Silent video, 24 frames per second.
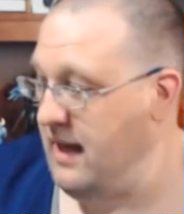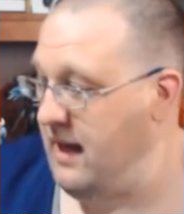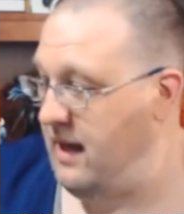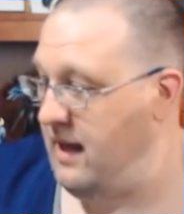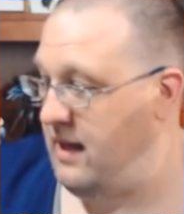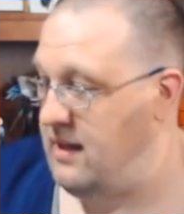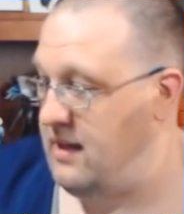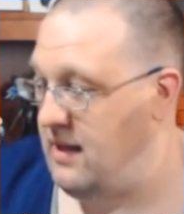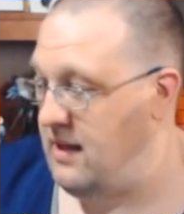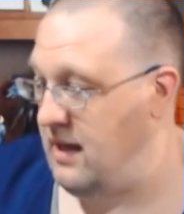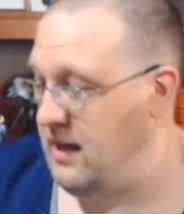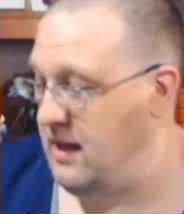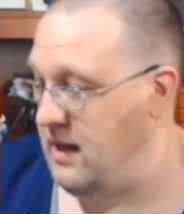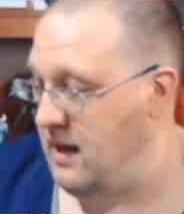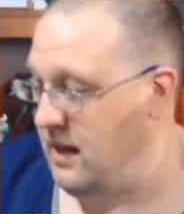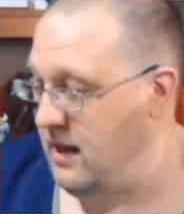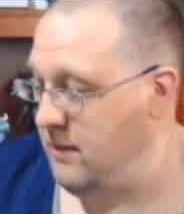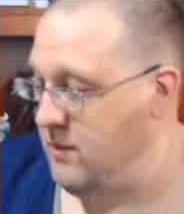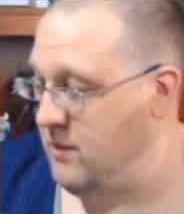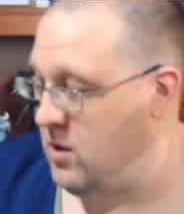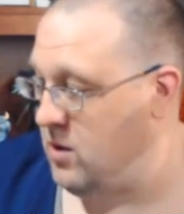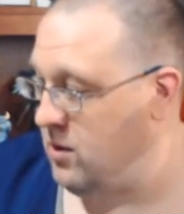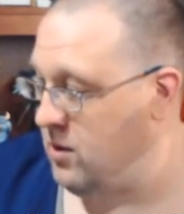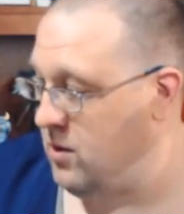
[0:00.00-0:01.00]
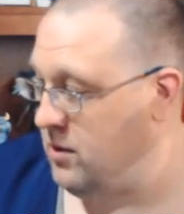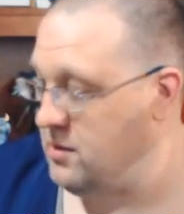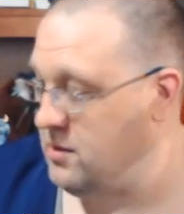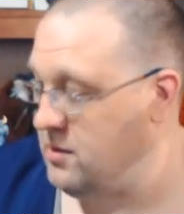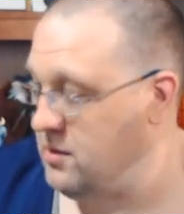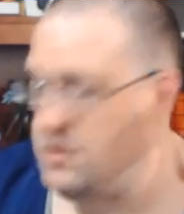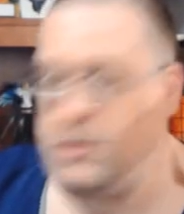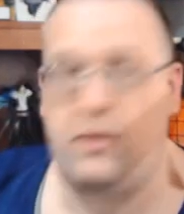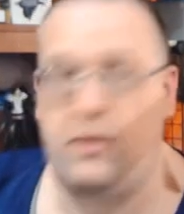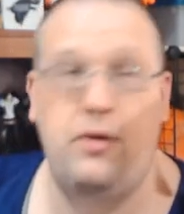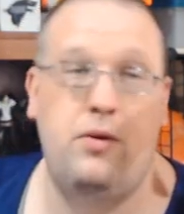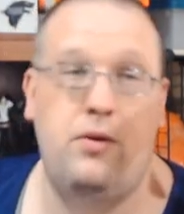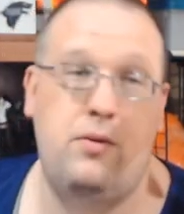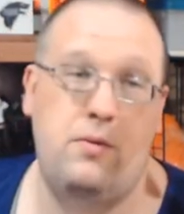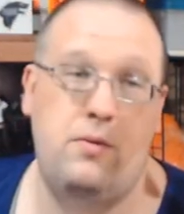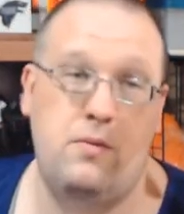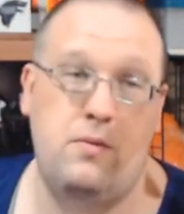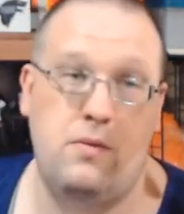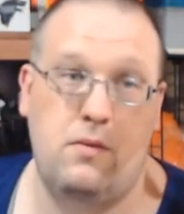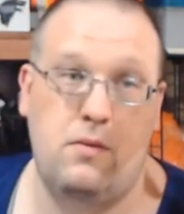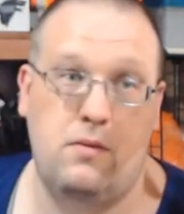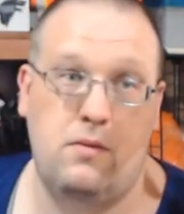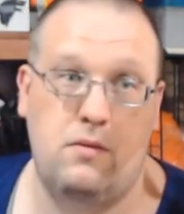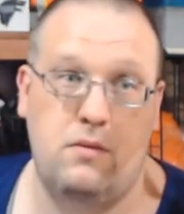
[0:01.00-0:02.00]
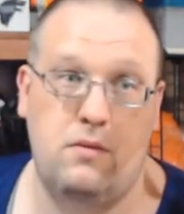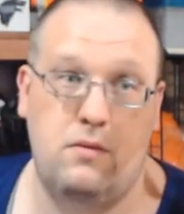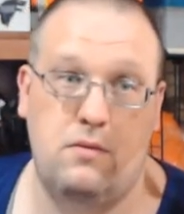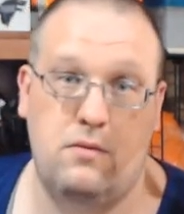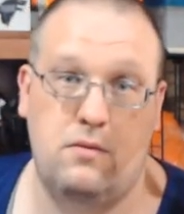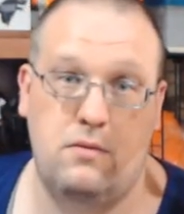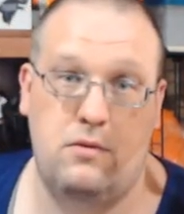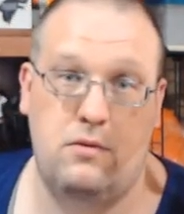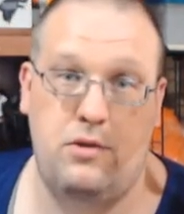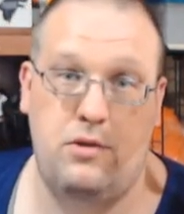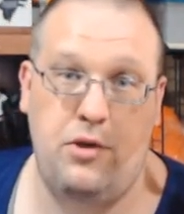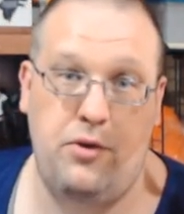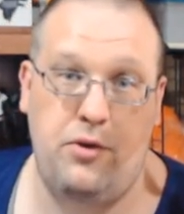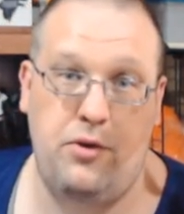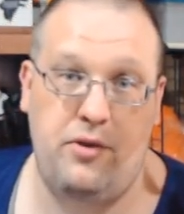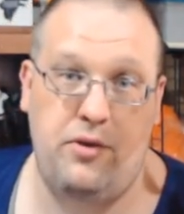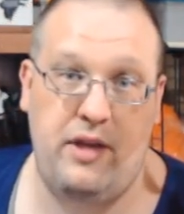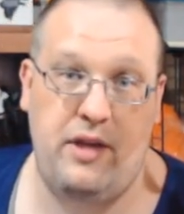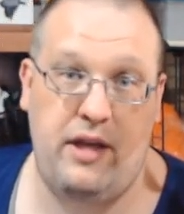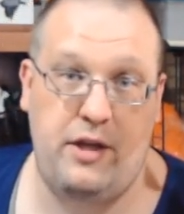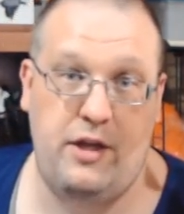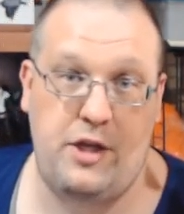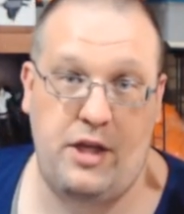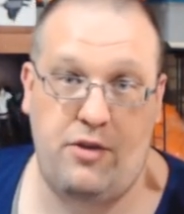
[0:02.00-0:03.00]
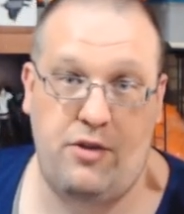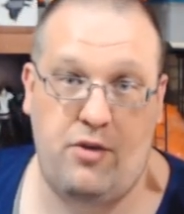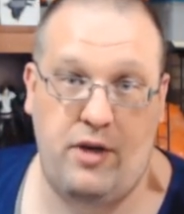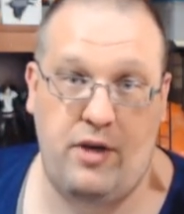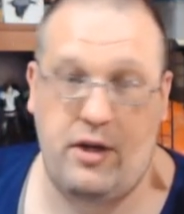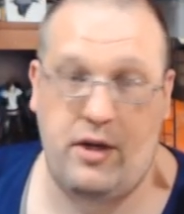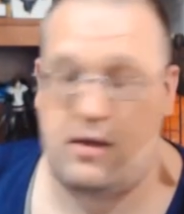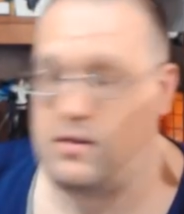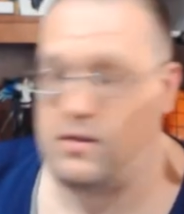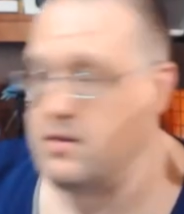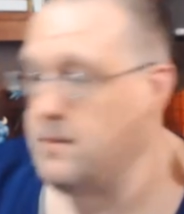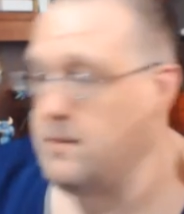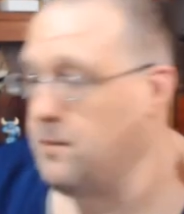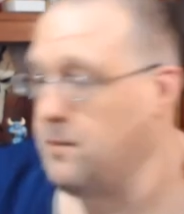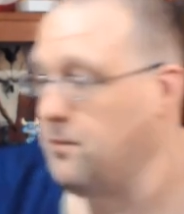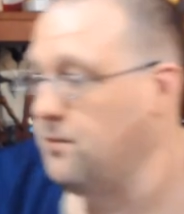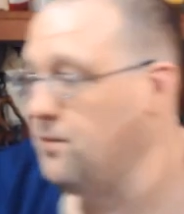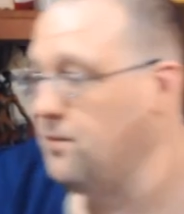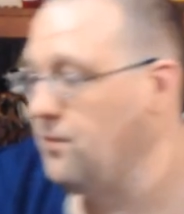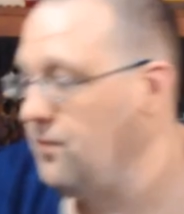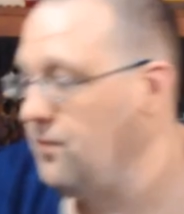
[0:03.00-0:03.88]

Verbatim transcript: and then I'm going to do the Gen 3 darts.